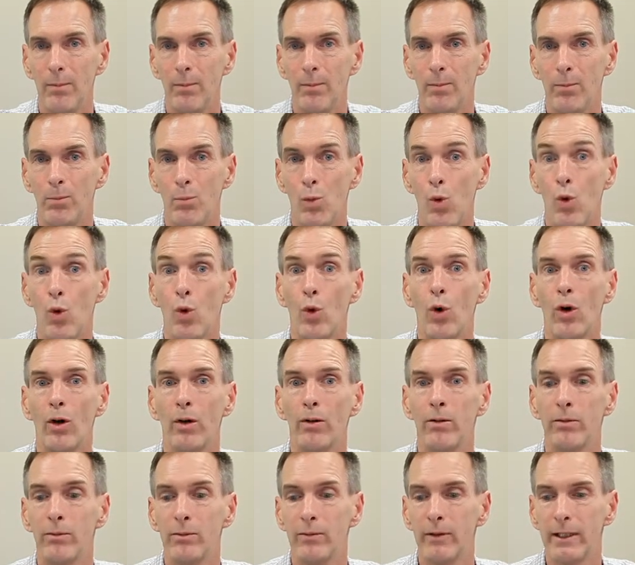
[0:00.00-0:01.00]
more
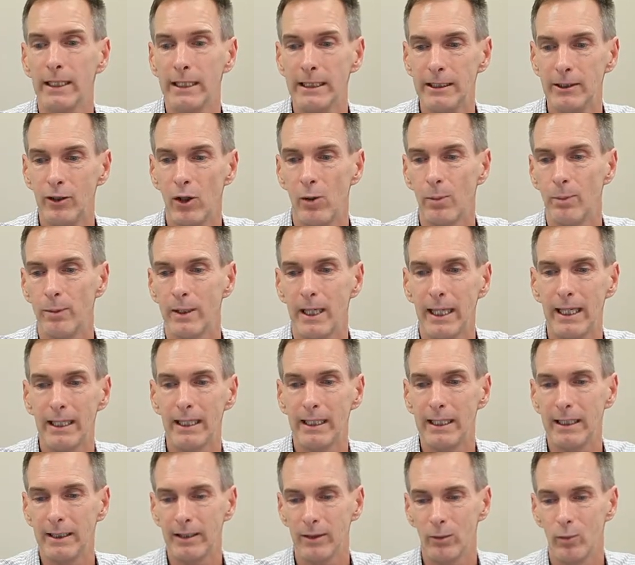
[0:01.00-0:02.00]
things
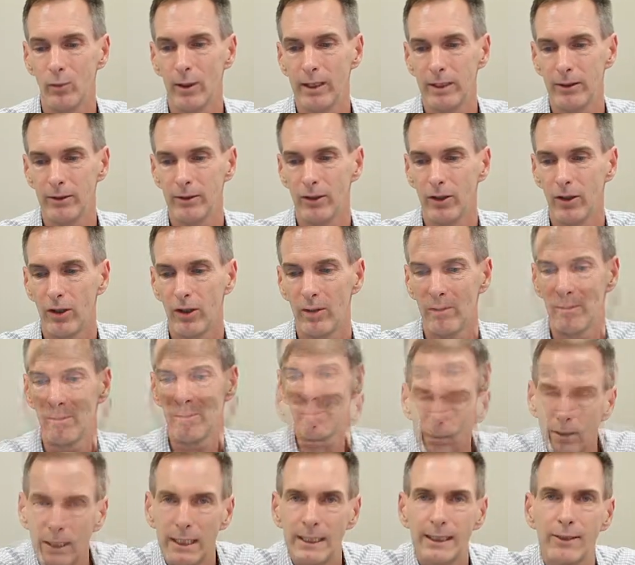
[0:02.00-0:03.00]
operating at the one time.
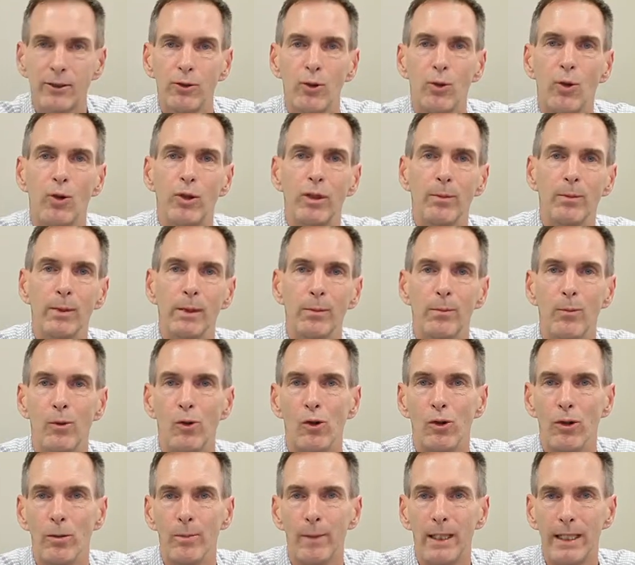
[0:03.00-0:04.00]
Let's talk a bit
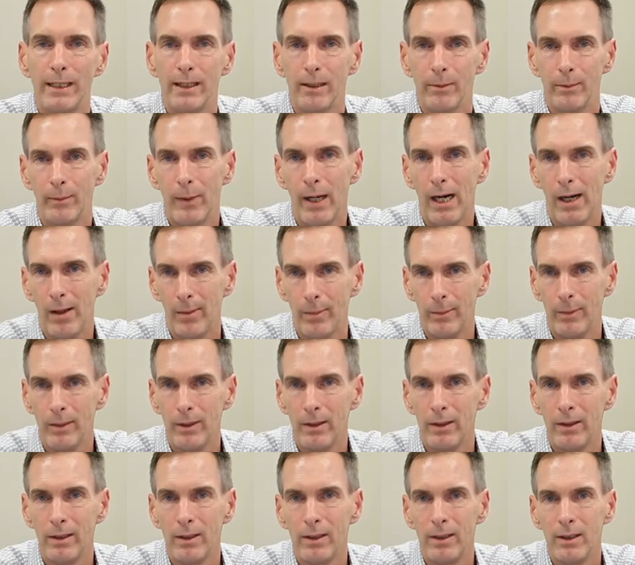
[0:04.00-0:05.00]
more about the pump.
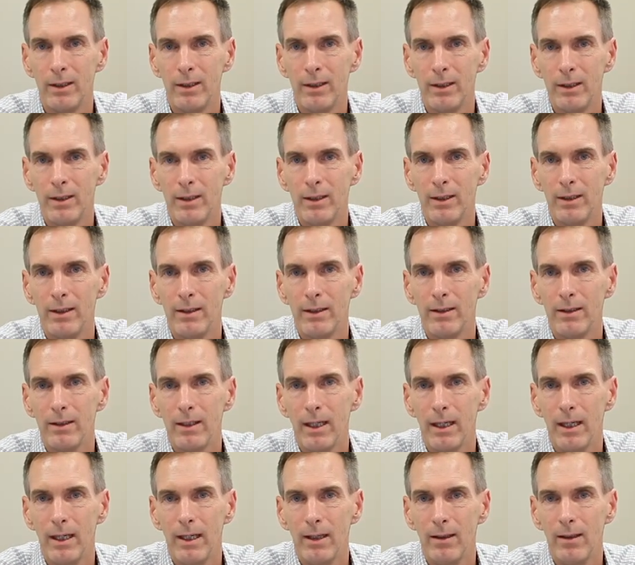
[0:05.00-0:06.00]

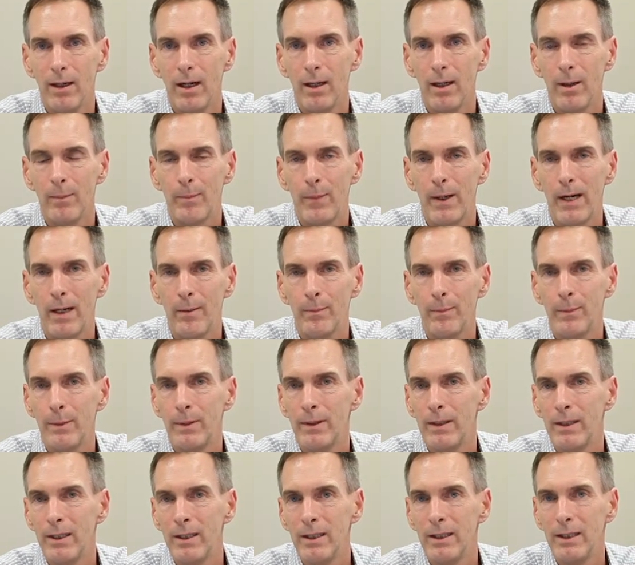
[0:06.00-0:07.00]
A pump
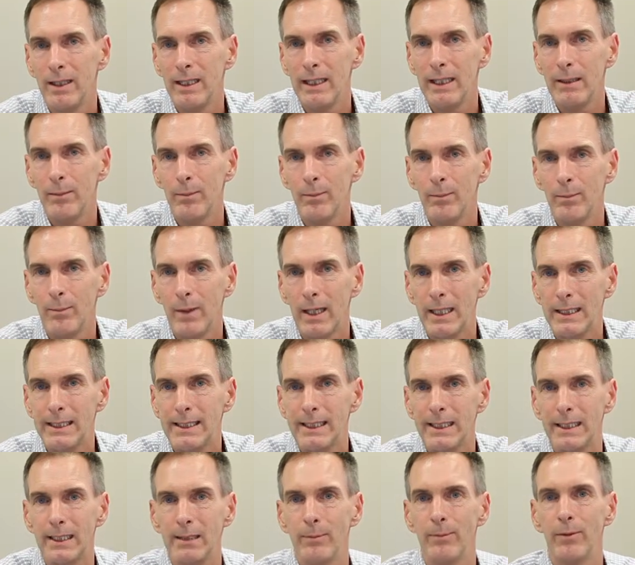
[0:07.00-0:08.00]

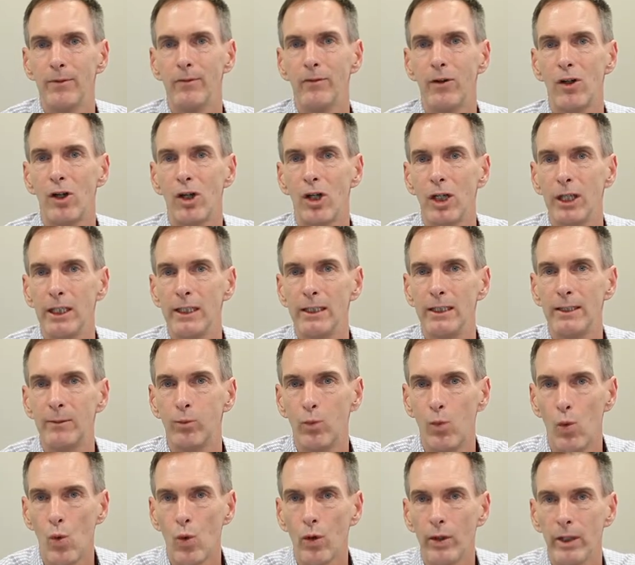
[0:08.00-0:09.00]
basically provides
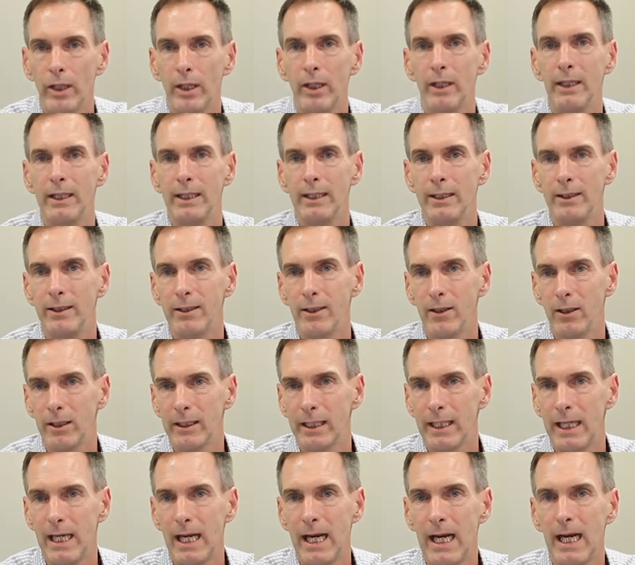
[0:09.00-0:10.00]
water inside
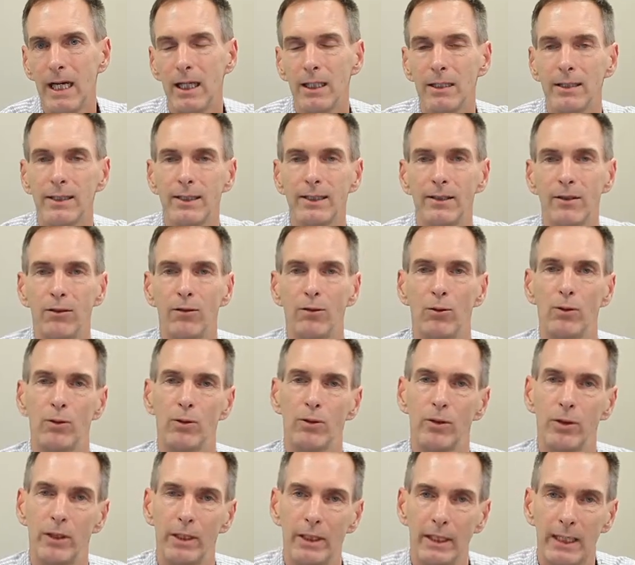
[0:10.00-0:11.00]
the house or
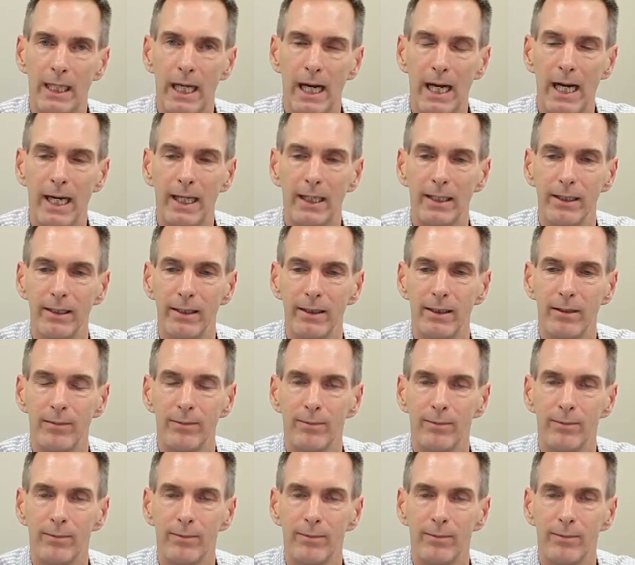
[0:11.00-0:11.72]
to the garden.